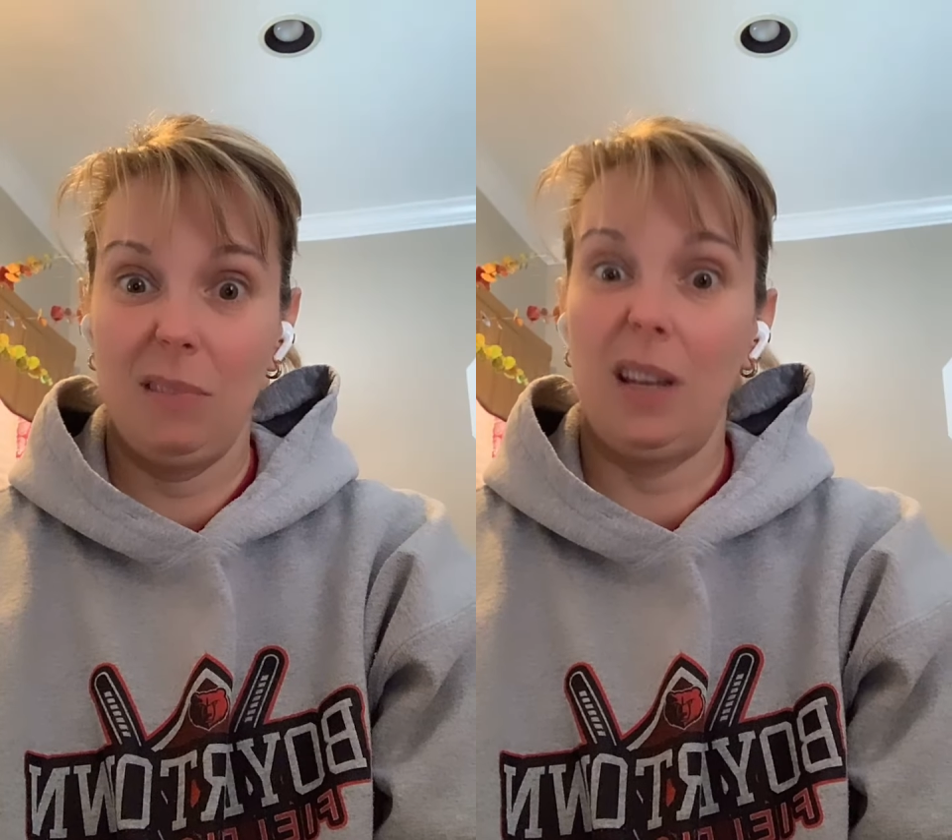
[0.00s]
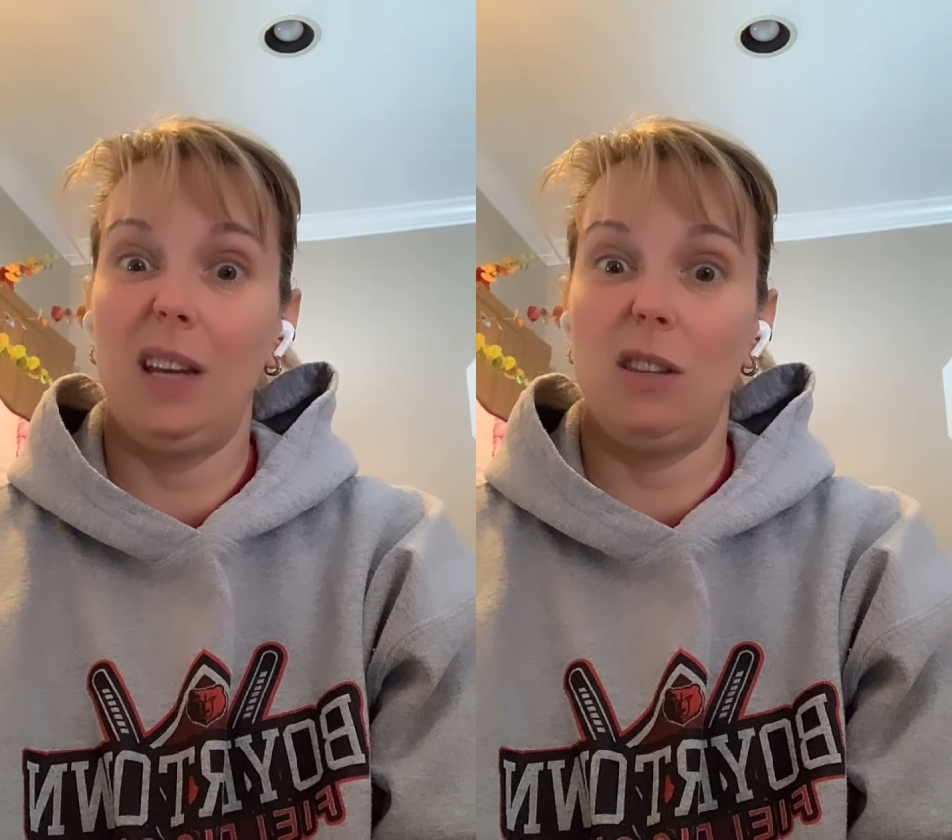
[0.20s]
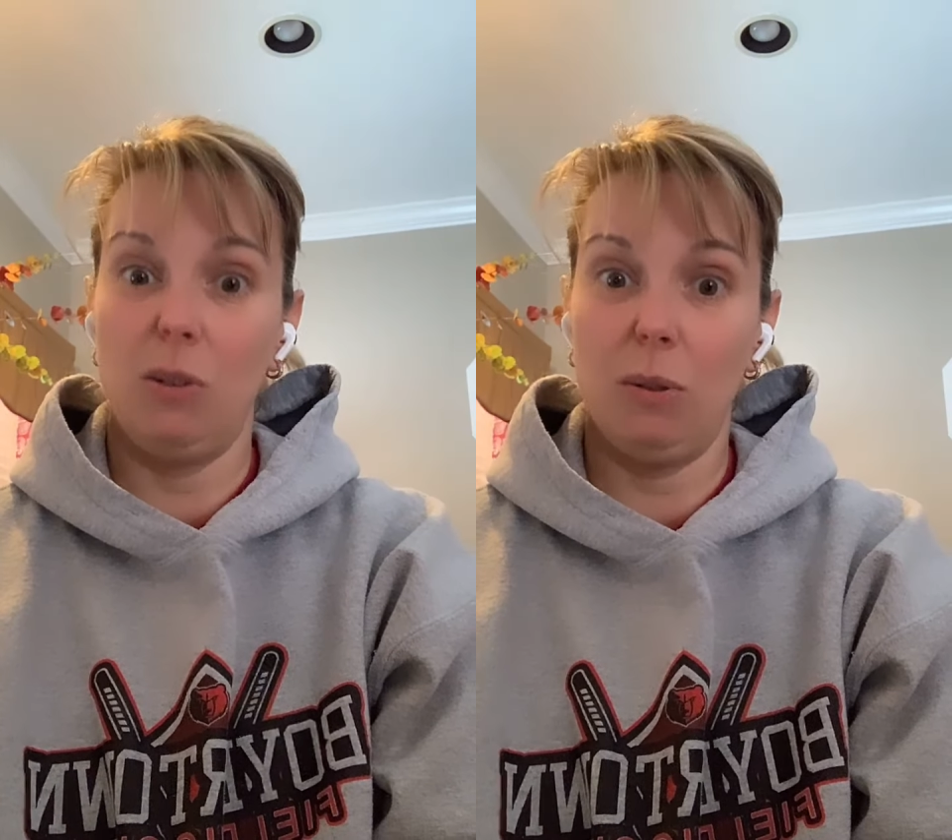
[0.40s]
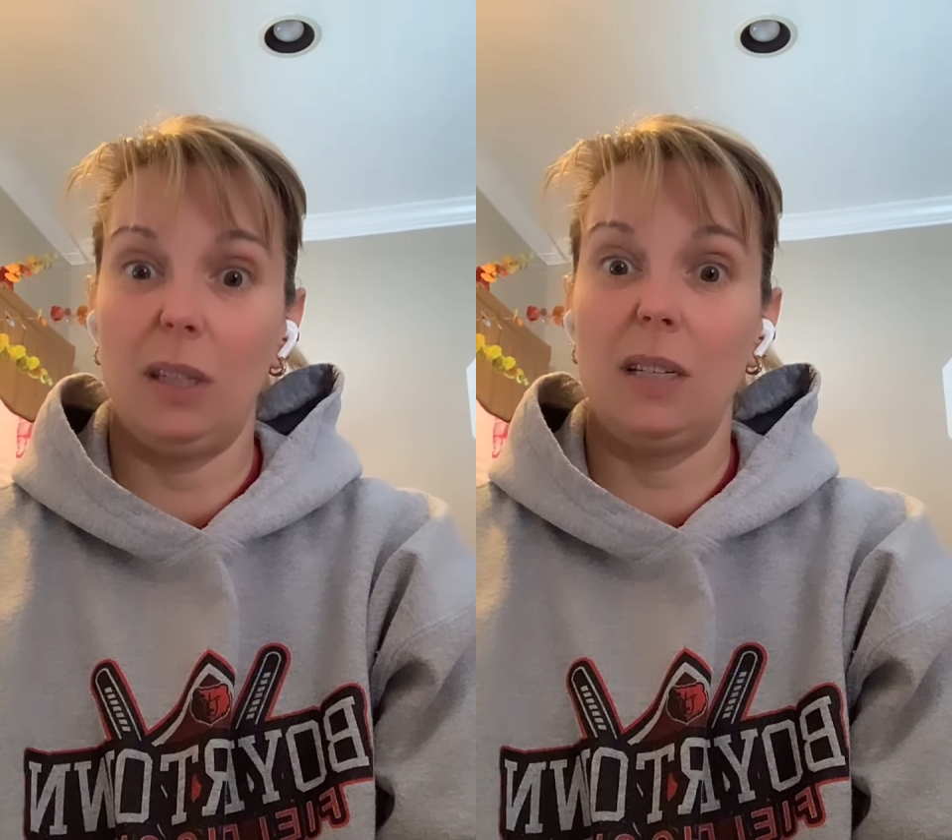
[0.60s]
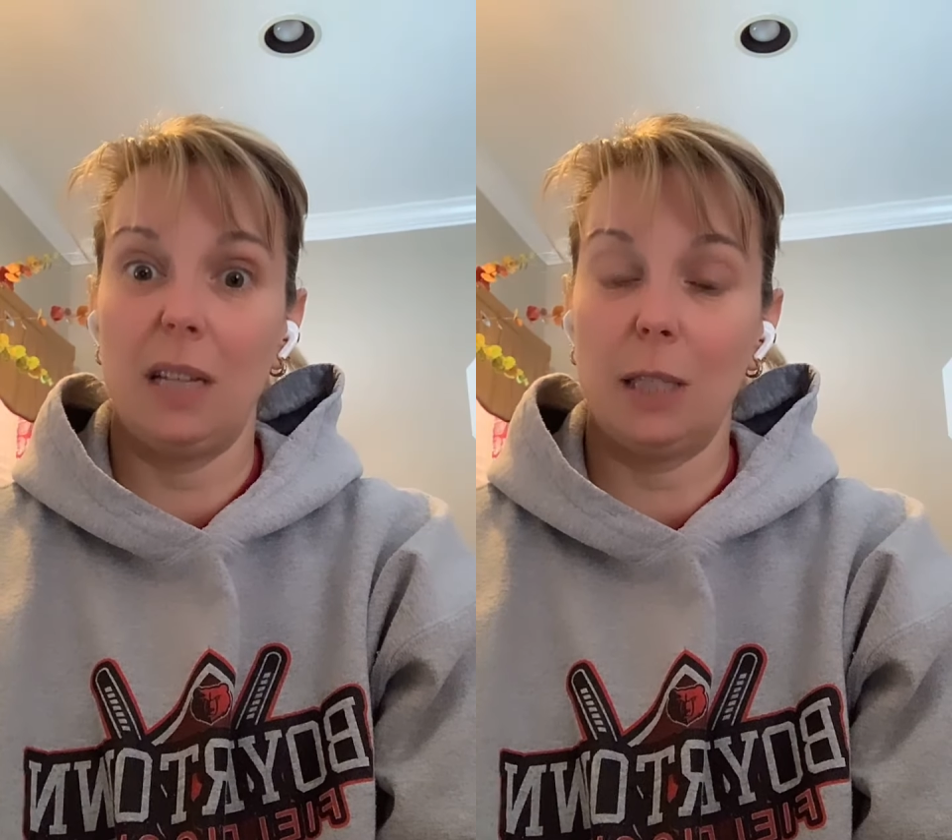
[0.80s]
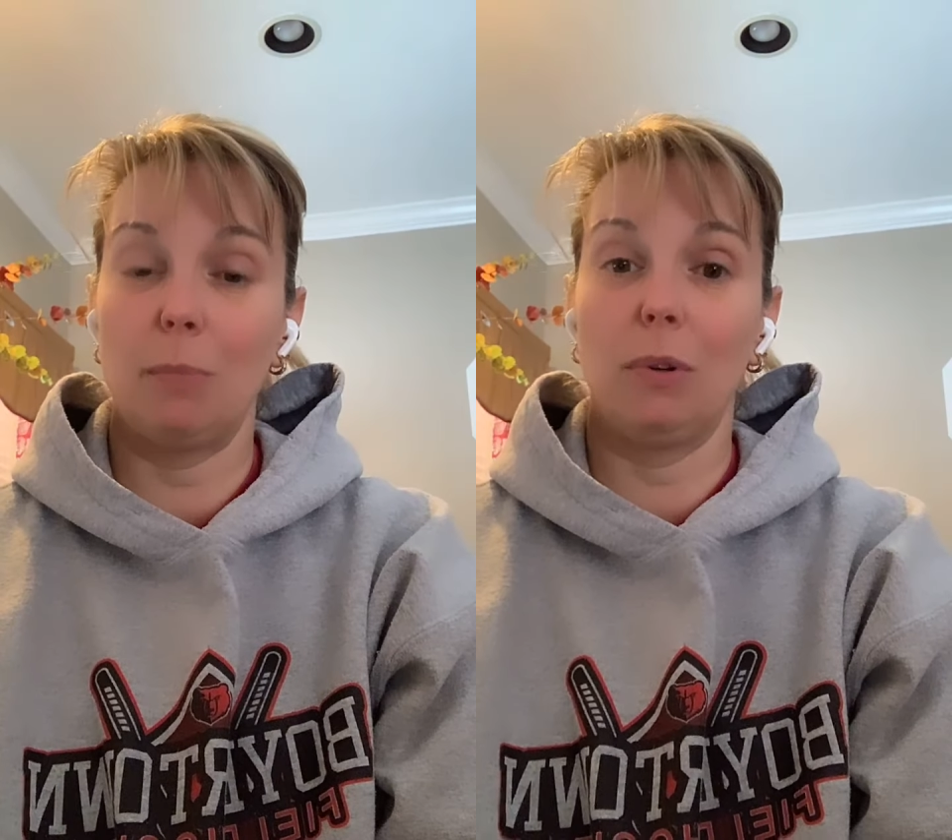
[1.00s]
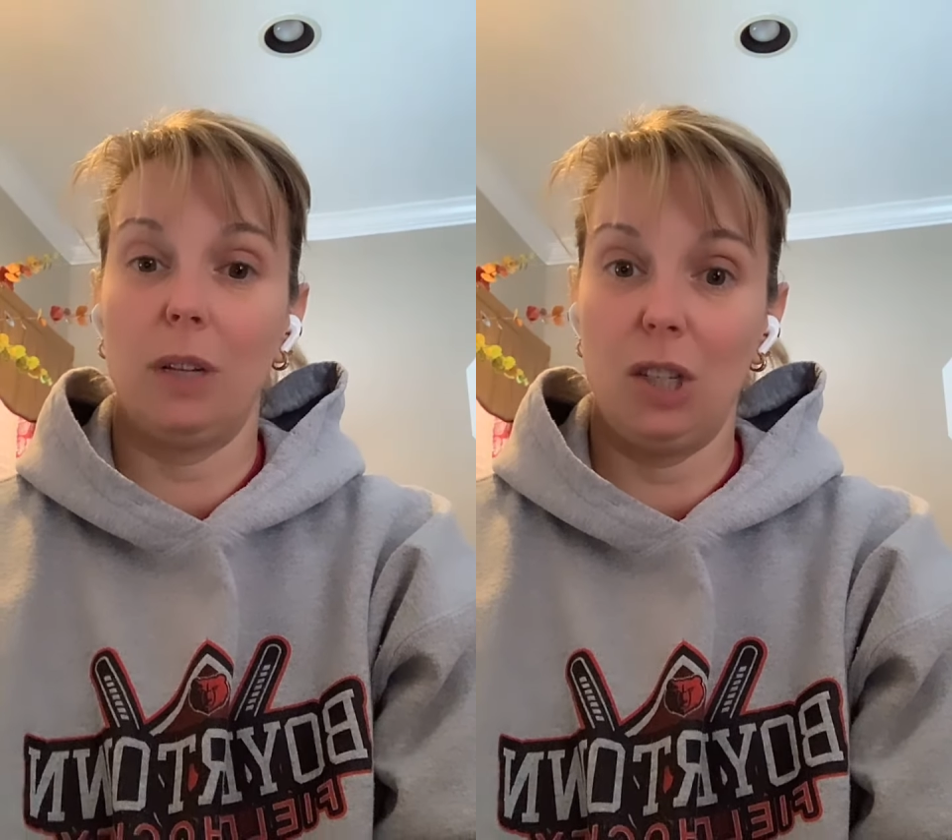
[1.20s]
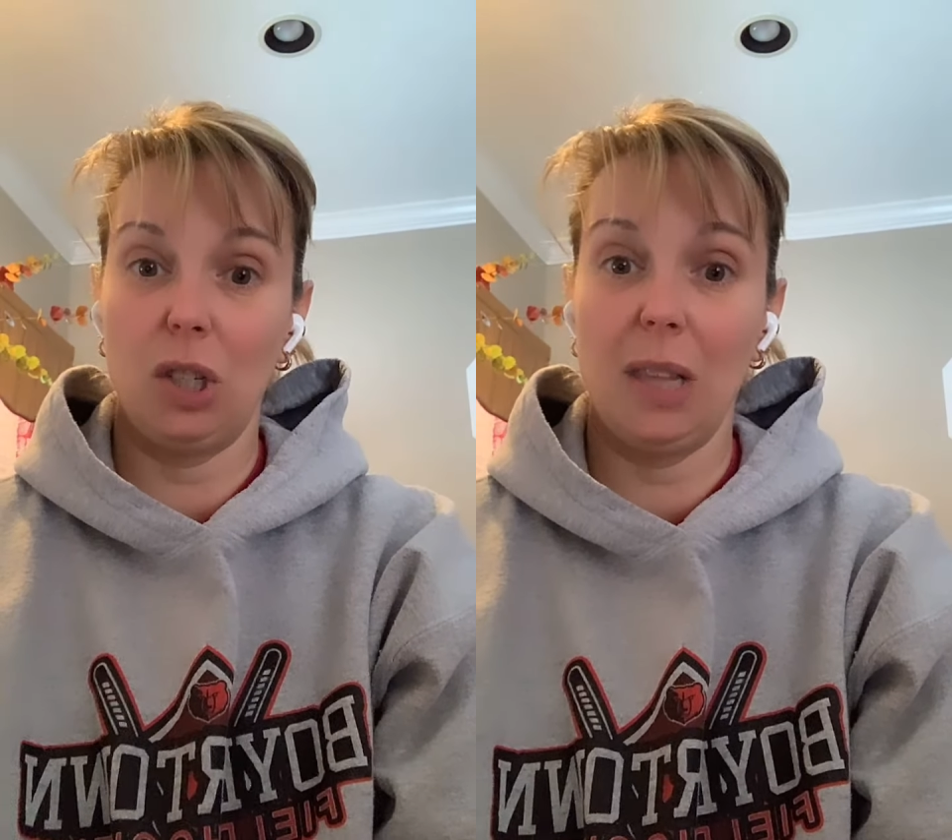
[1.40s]
and using
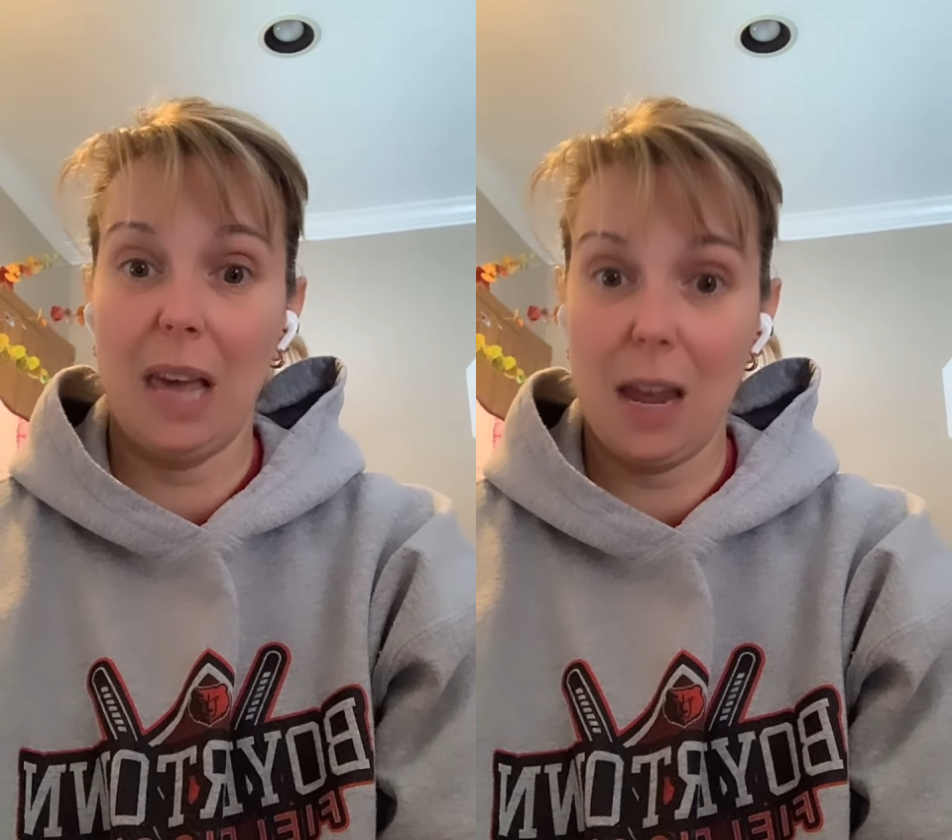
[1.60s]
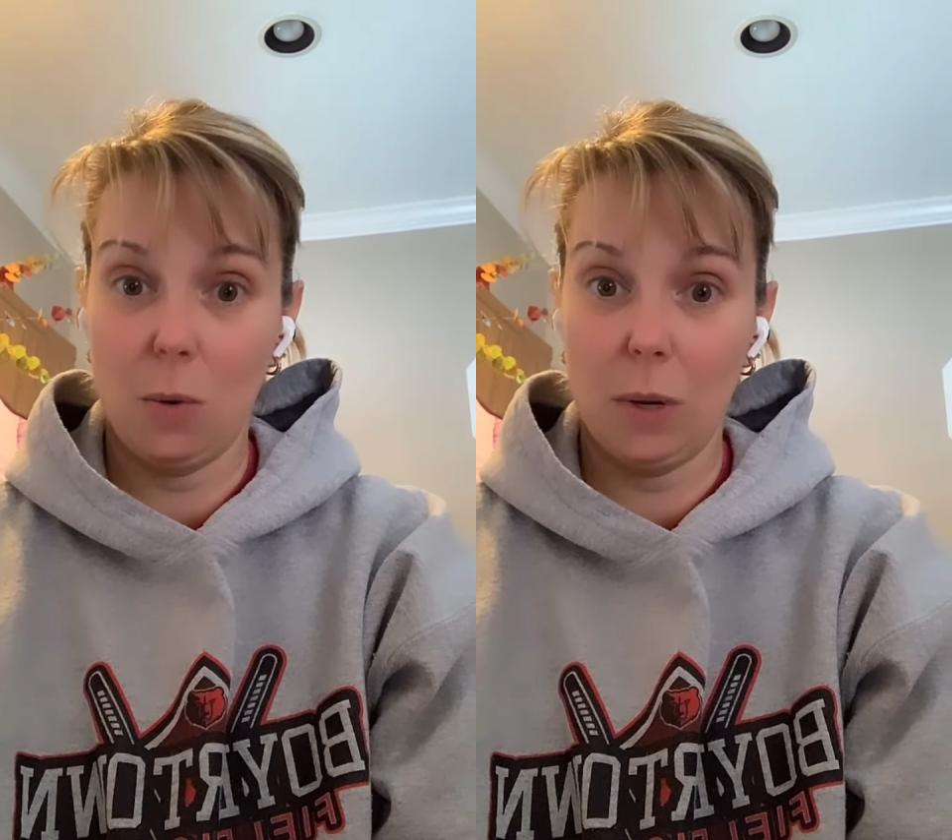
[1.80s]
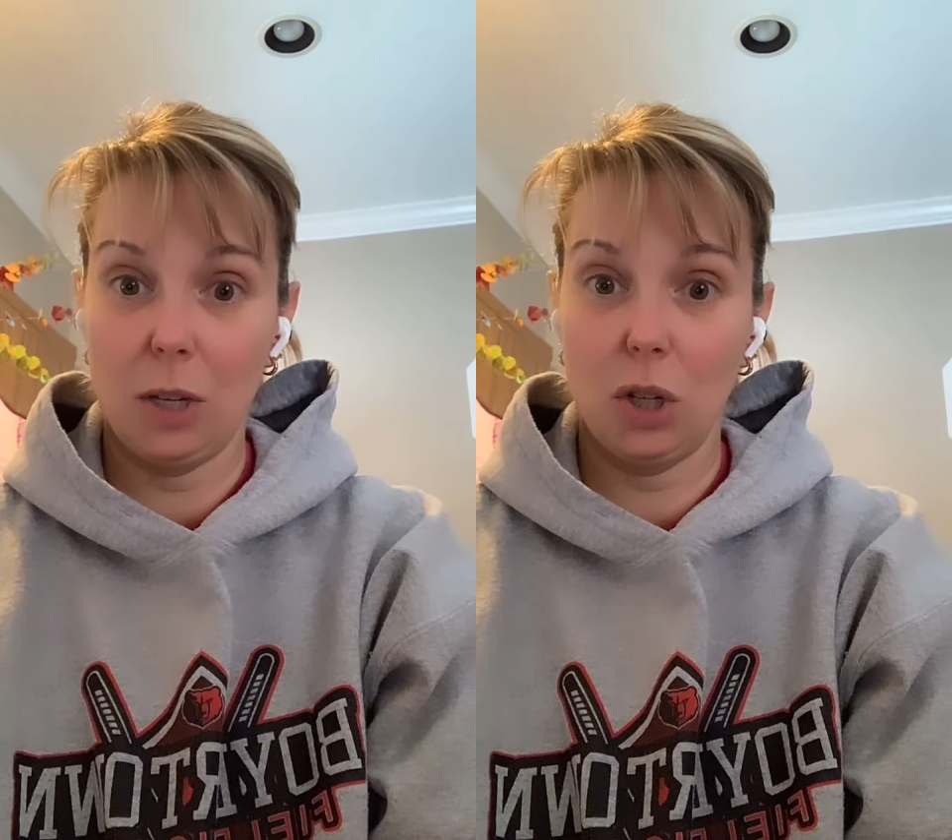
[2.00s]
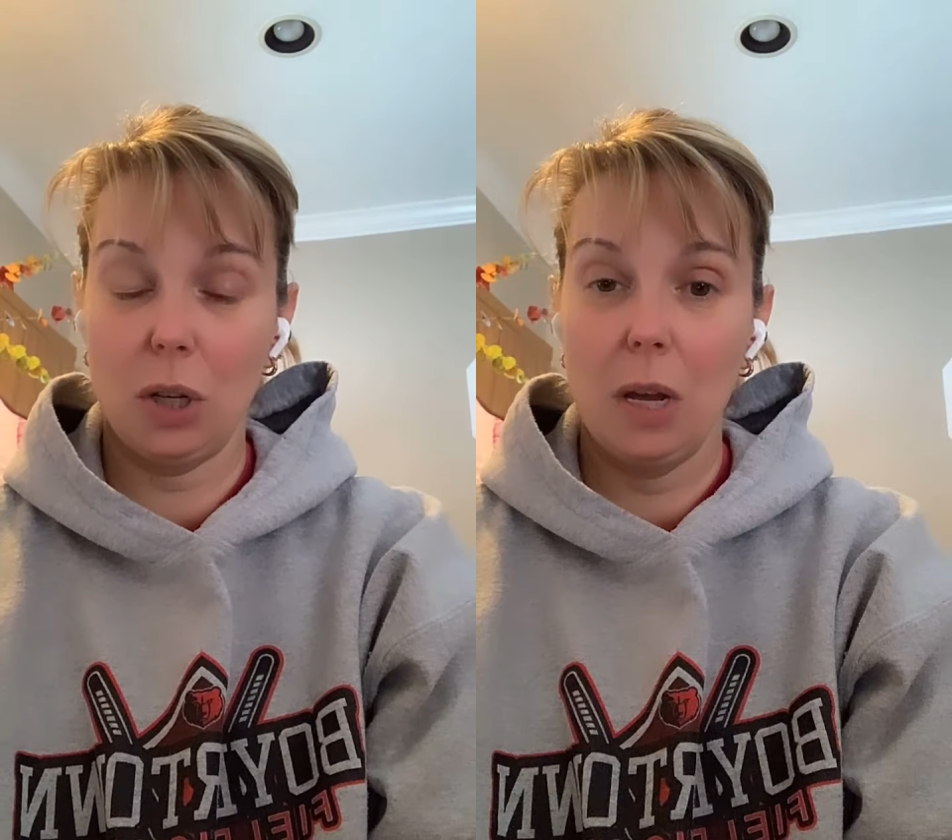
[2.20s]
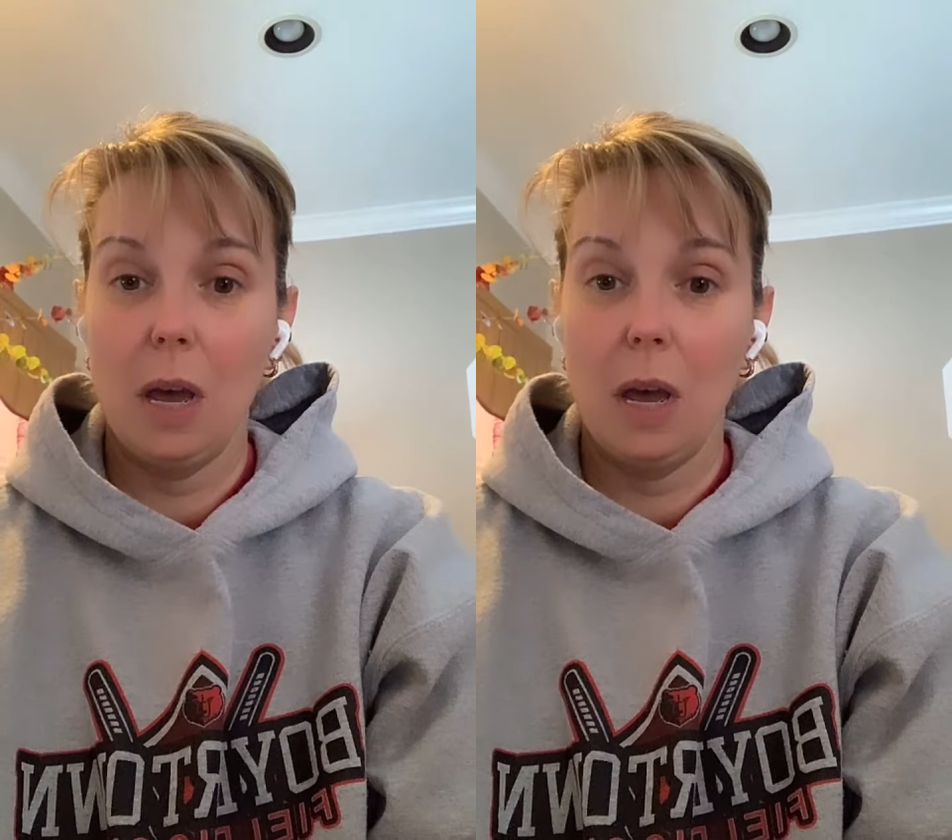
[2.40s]
desperation language.